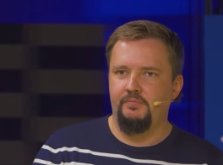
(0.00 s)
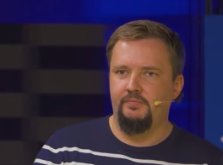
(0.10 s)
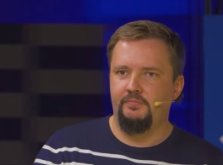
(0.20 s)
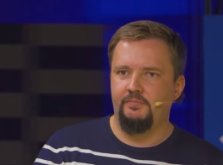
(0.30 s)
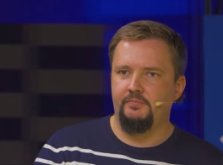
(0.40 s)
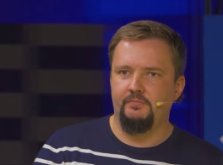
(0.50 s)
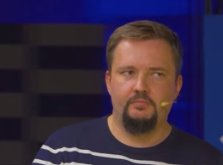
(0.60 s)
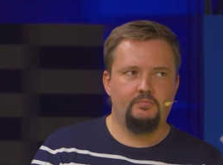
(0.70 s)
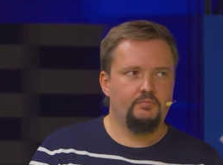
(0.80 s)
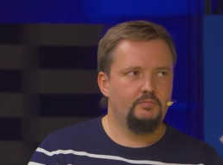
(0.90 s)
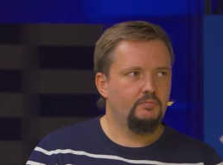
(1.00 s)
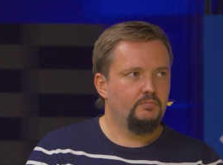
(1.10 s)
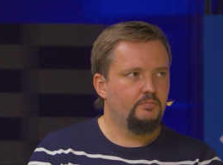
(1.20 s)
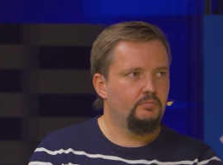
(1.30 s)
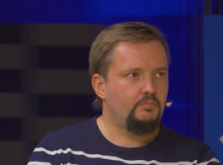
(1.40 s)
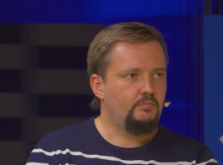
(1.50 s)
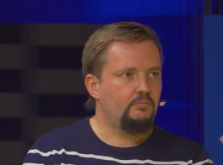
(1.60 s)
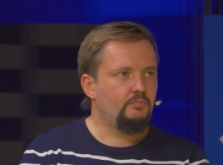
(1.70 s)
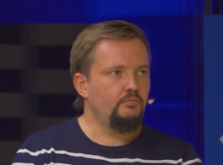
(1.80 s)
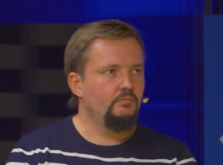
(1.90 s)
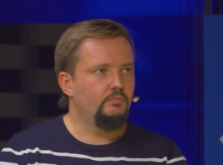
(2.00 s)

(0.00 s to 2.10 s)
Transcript: Nobody speaks.